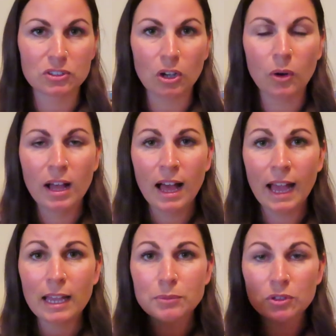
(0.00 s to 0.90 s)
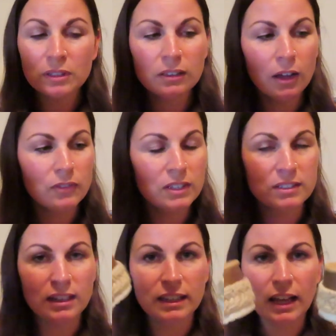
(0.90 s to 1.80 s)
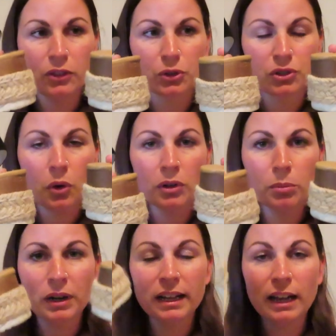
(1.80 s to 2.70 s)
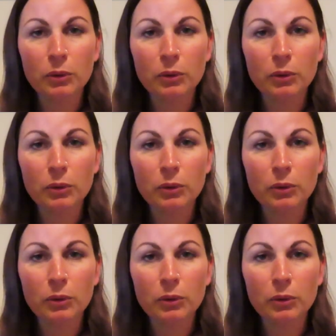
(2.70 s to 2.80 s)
So I absolutely love these and again they're Soda brand.